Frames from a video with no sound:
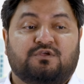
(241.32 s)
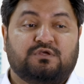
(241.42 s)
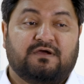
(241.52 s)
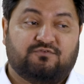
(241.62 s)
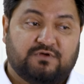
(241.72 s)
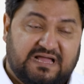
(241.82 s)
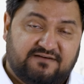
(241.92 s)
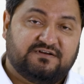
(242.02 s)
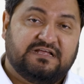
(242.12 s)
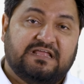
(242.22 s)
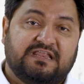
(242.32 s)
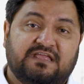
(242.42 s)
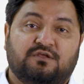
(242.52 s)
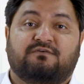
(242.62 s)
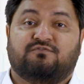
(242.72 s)
You have to have a diary,
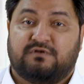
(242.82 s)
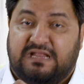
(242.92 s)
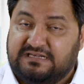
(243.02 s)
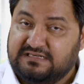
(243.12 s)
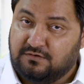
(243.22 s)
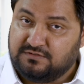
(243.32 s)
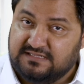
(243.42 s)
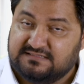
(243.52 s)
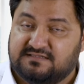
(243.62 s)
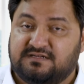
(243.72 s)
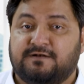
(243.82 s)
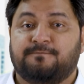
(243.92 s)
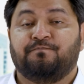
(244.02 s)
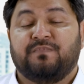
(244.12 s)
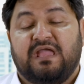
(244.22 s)
you have to write down the
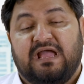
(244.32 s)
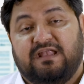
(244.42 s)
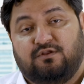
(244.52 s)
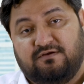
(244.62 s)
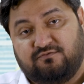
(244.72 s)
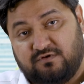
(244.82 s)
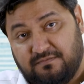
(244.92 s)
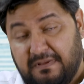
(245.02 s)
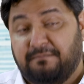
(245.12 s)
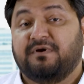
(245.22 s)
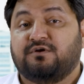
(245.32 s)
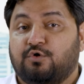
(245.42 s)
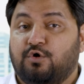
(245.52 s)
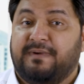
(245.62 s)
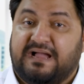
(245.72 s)
incident, and you have to remember to
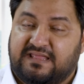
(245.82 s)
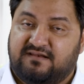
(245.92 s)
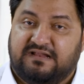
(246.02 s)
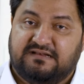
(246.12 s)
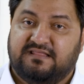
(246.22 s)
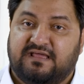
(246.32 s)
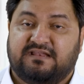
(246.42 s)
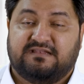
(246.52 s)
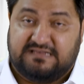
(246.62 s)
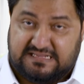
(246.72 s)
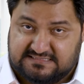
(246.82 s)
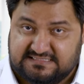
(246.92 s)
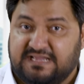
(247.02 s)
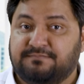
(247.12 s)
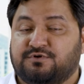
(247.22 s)
go back and write there. It takes
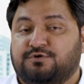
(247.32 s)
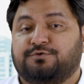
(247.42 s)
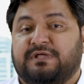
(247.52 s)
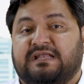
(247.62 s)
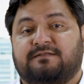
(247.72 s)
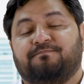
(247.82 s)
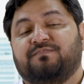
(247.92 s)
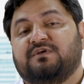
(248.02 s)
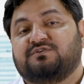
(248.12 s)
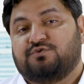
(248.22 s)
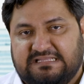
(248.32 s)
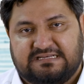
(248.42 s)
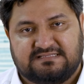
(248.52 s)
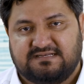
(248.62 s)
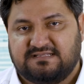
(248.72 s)
time to do that. So
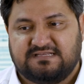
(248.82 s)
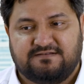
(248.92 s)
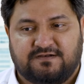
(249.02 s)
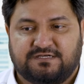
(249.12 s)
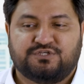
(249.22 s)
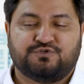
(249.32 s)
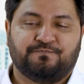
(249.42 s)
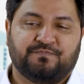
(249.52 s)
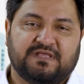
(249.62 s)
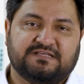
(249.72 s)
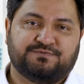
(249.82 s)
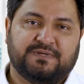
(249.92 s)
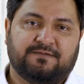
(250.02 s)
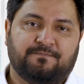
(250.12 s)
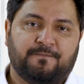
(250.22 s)
that is a disadvantage as well.